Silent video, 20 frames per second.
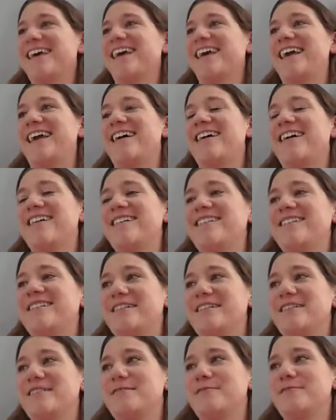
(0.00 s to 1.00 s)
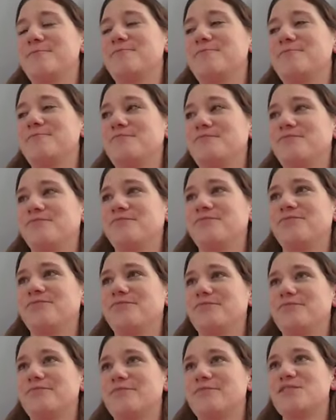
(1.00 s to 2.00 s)
And
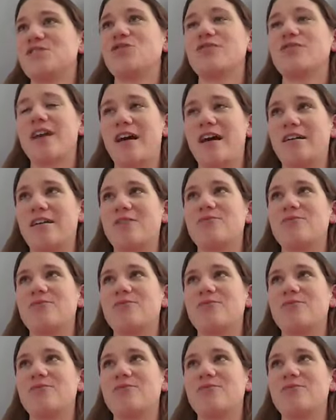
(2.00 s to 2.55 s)
so, yeah,